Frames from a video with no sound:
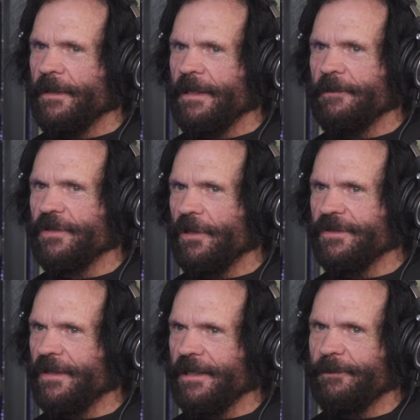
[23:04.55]
And that was all
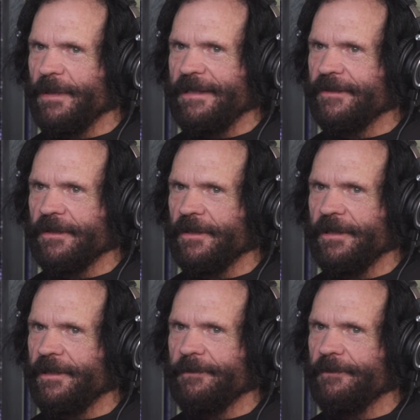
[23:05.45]
set up,
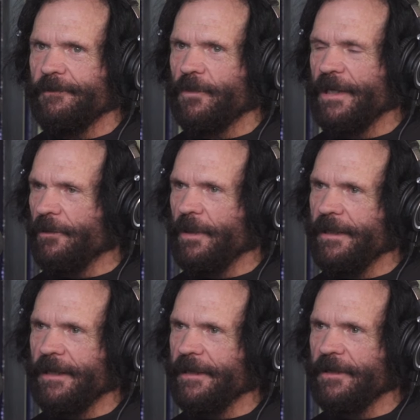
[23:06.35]
basically, right
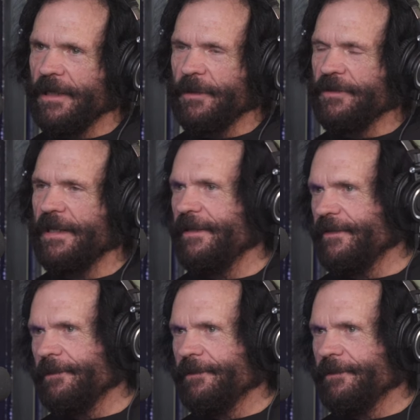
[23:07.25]
away, a couple of days.